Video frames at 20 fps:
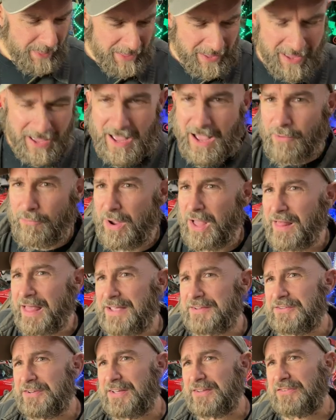Well,
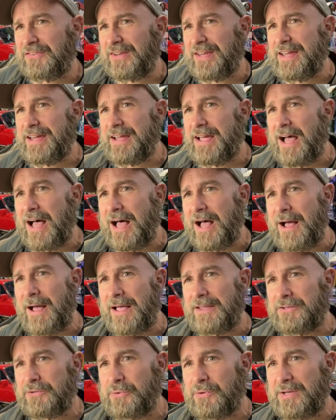as you can see,
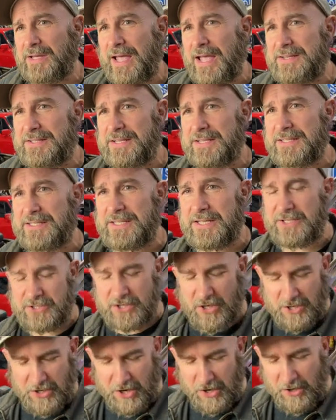as you can see,
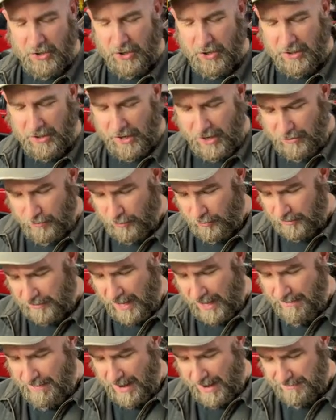Junkyard Corn
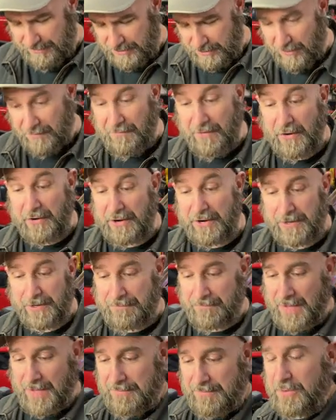Cob, I'm doing very good.
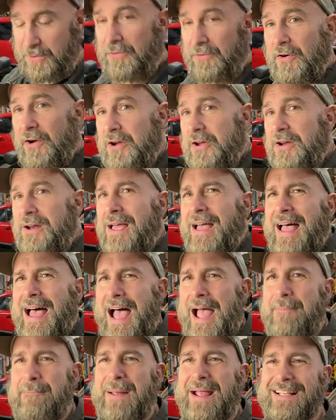
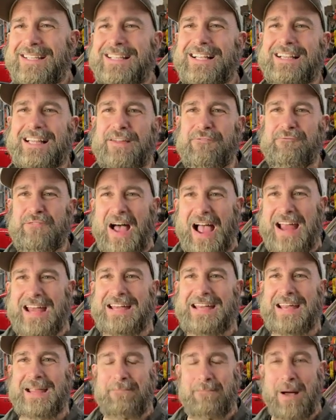I'm basically
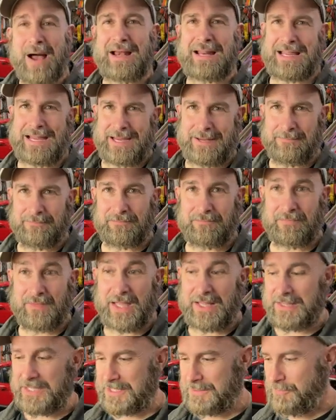finding money
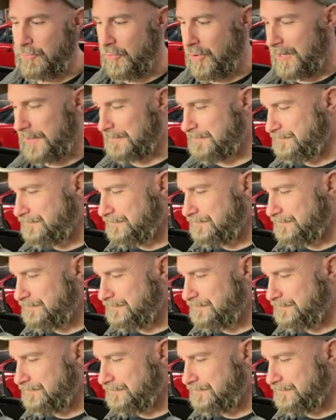at this point.